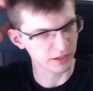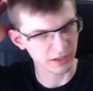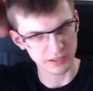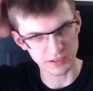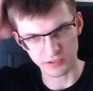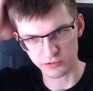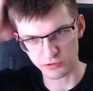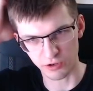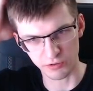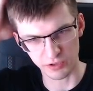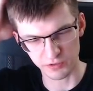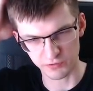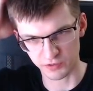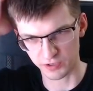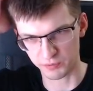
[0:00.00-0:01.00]
at the
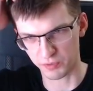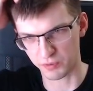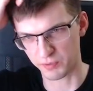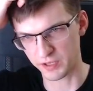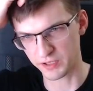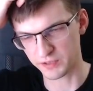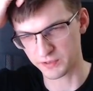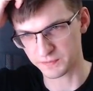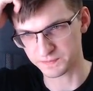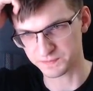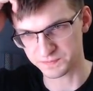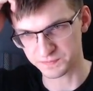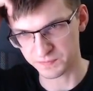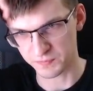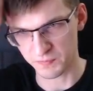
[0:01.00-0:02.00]
drawing for a moment.
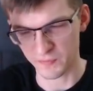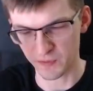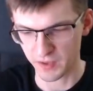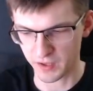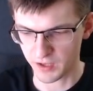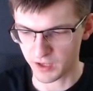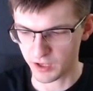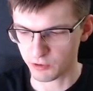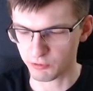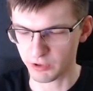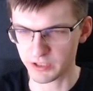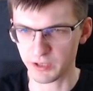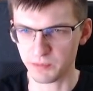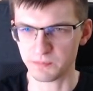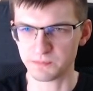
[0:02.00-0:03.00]

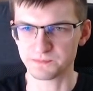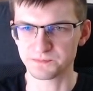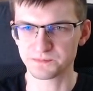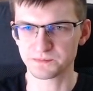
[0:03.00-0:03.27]
When I'm